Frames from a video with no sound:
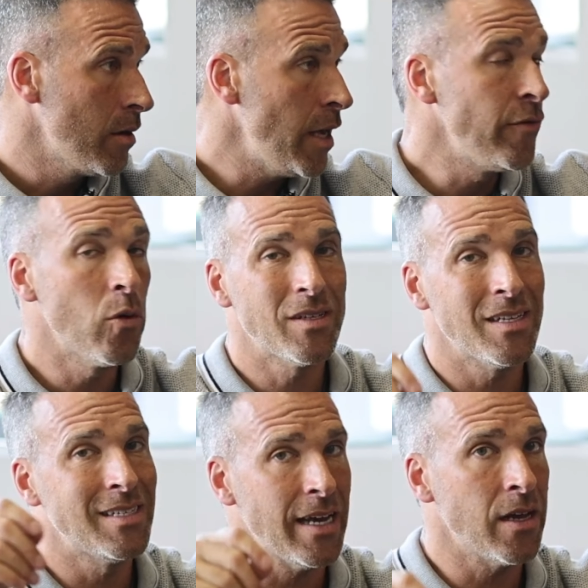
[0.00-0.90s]
even though it's
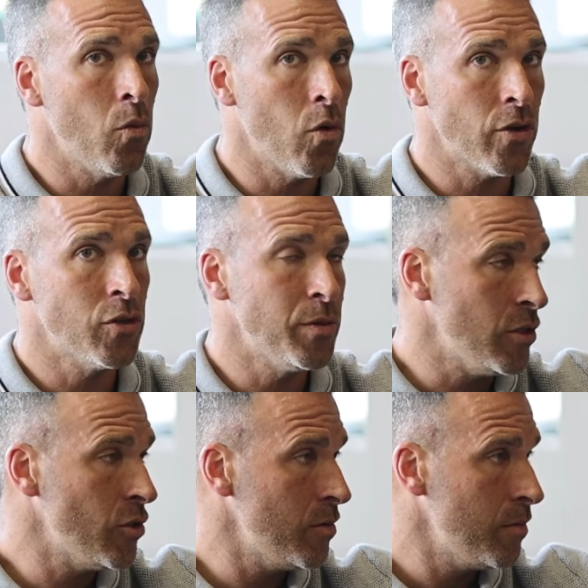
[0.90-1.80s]
in second mortgage
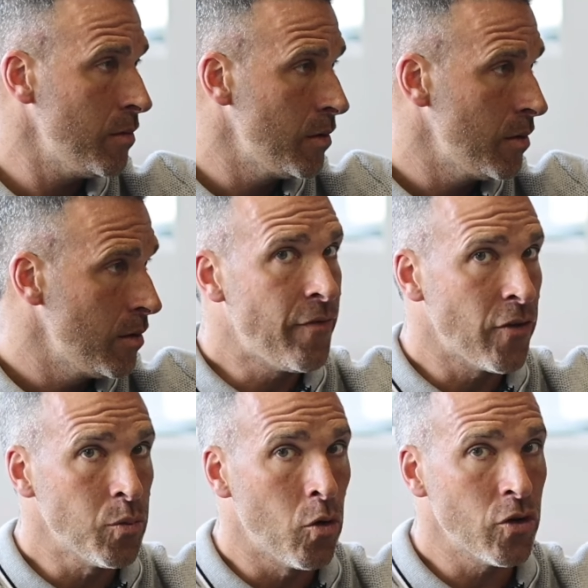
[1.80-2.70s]
position.
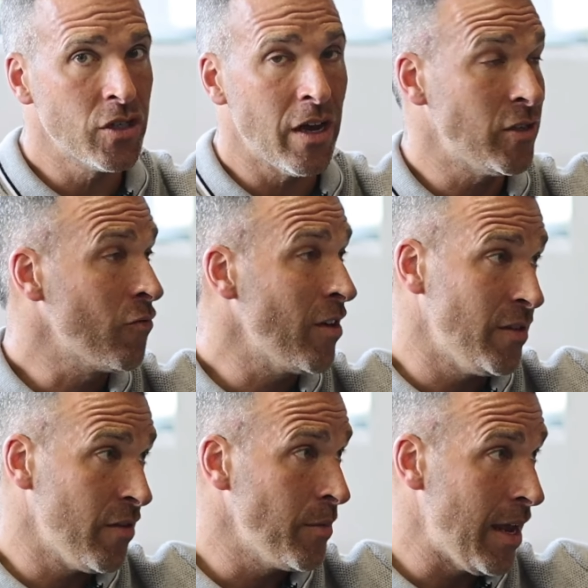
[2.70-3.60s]
First mortgages, obviously, rates
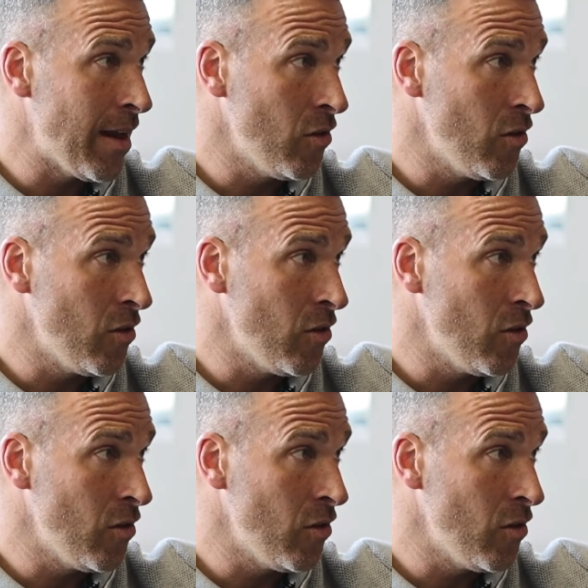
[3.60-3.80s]
have come down a